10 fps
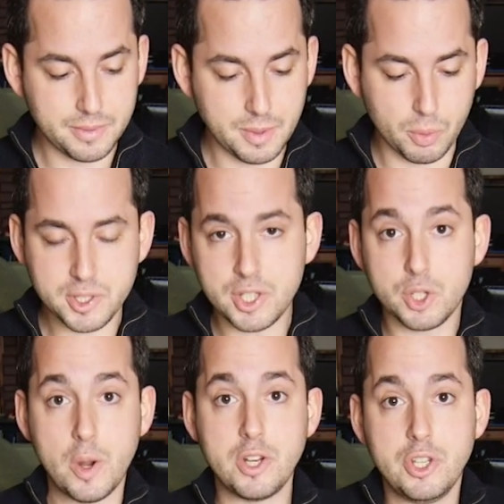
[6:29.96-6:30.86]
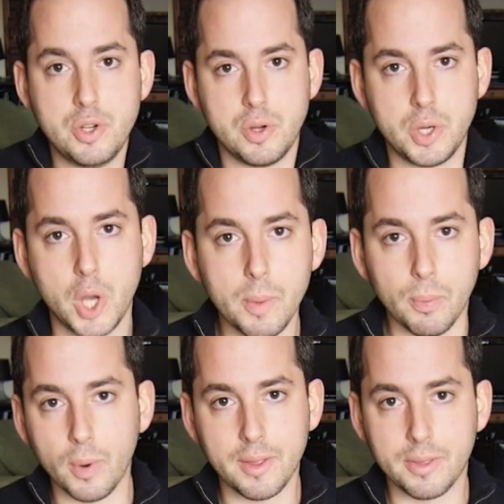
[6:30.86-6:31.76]
the more situations you can cope
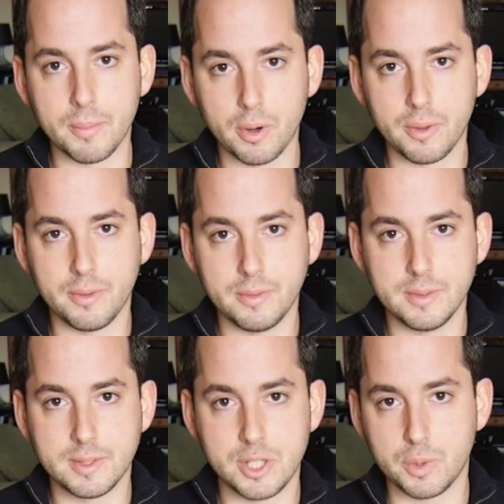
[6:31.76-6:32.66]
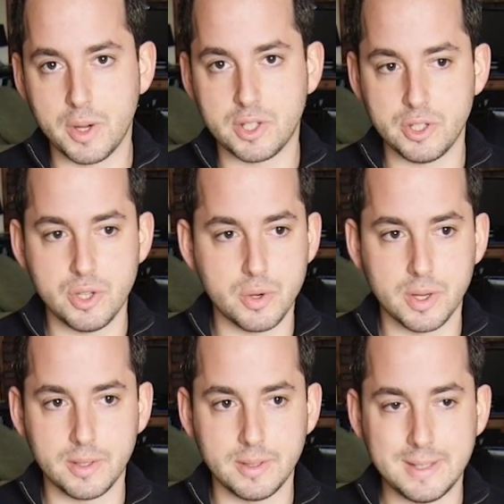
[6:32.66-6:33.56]
with, the more situations you
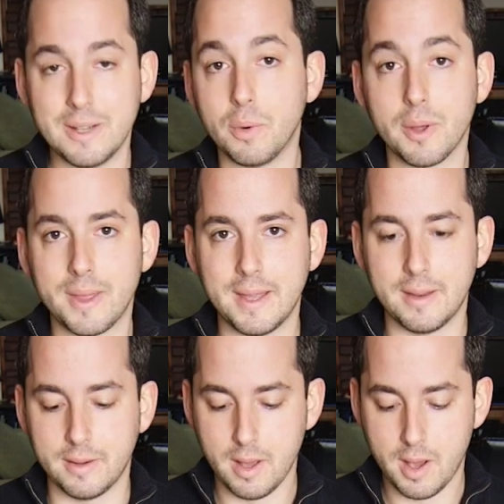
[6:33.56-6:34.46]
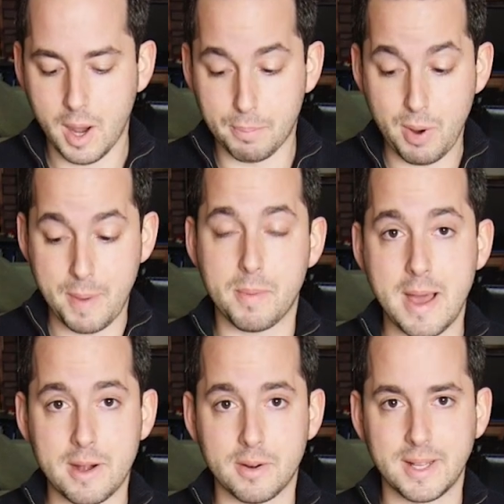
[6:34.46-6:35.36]
can deal with in a proper
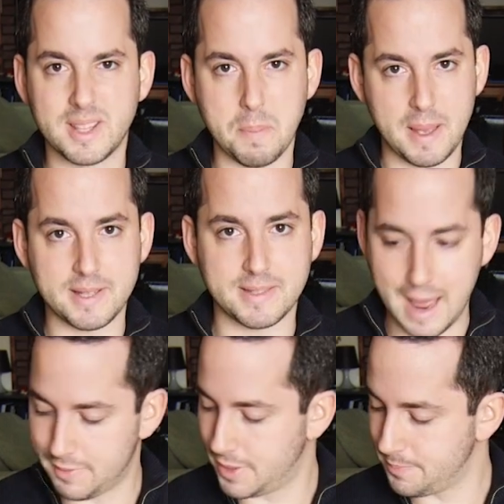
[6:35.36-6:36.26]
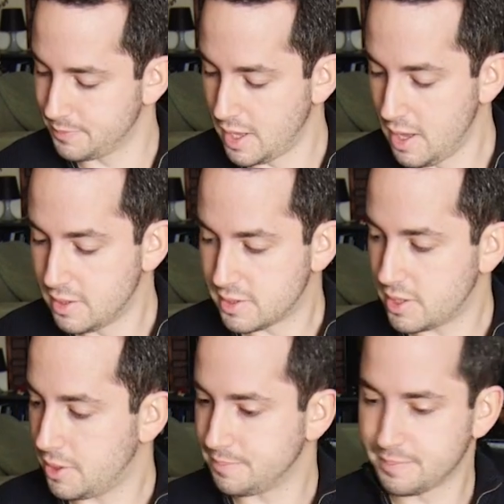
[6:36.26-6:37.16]
manner and get the best out of it.
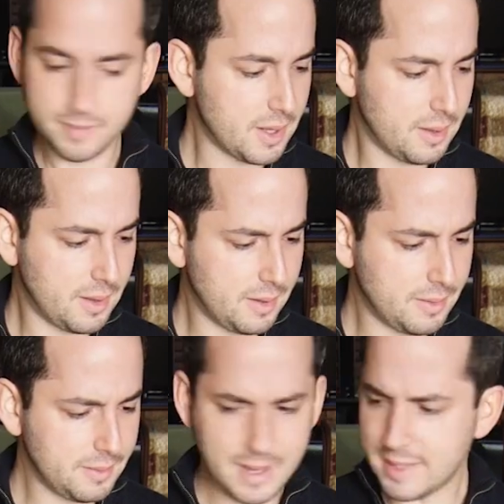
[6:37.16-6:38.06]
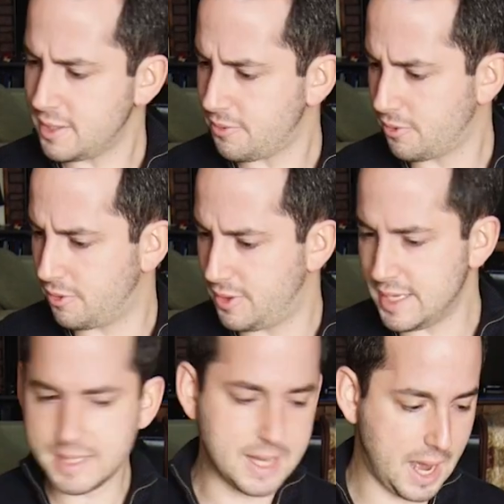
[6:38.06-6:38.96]
So that's it for
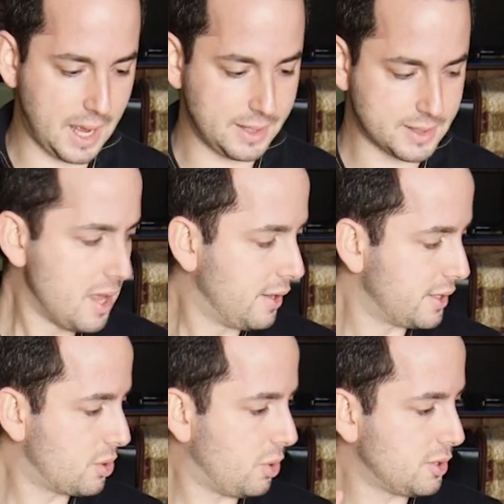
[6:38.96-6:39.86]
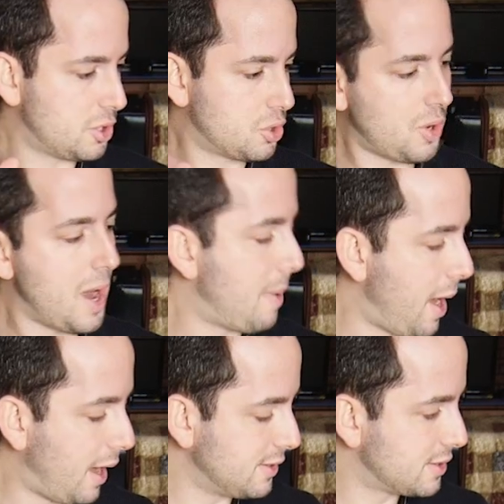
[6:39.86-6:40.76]
these guys. Let's go on to
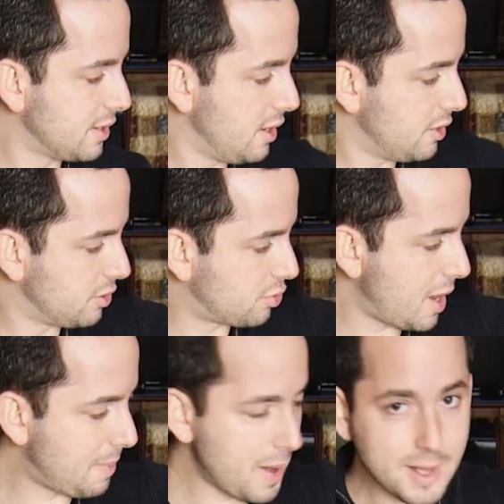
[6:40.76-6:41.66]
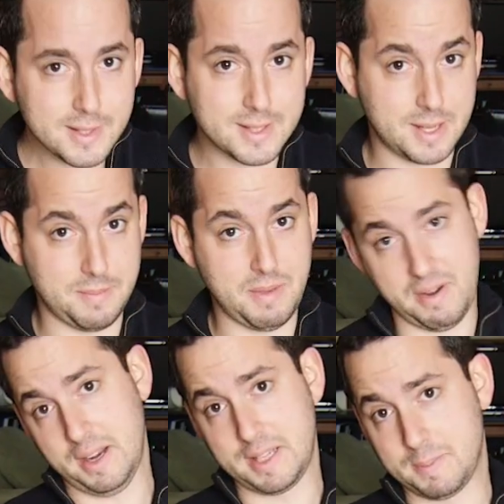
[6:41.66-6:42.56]
tripods. Tripods can be
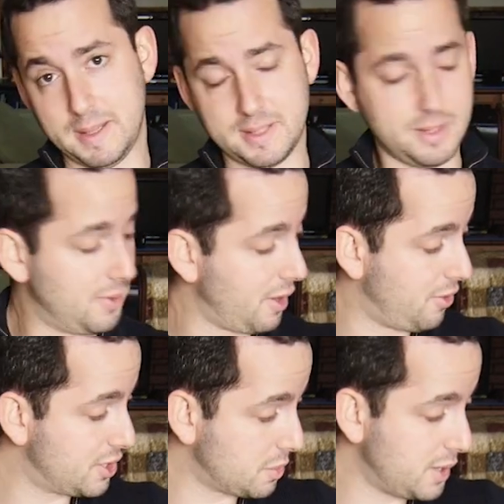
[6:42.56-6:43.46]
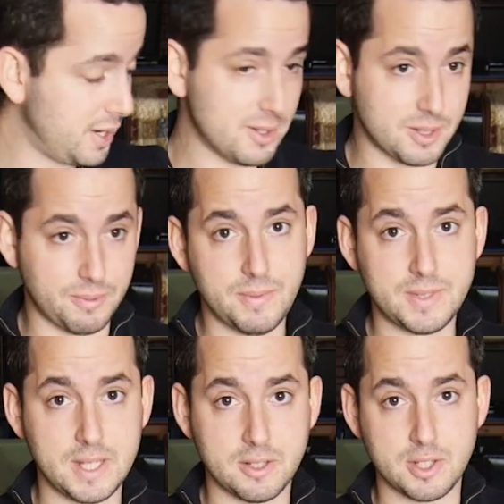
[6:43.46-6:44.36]
very expensive. Like this one here is a
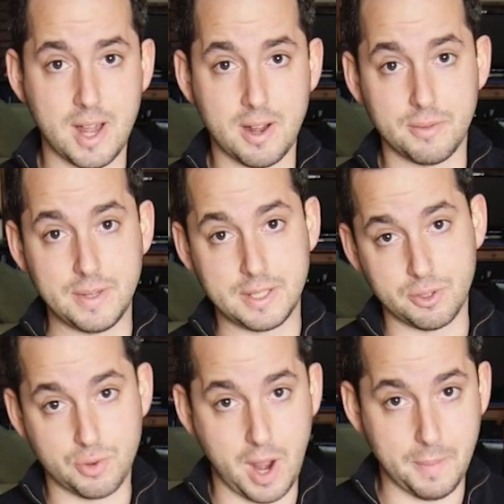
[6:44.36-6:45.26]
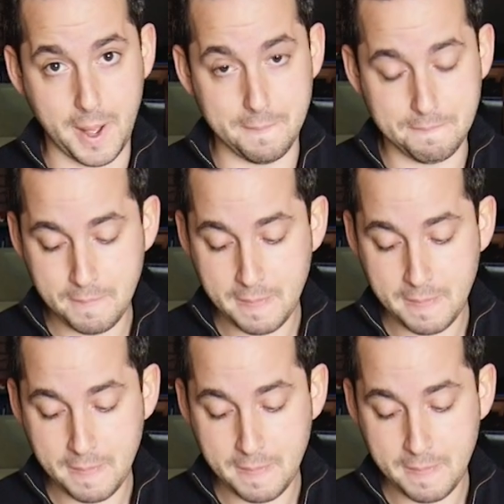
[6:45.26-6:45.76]
$1,500 vintage tripod.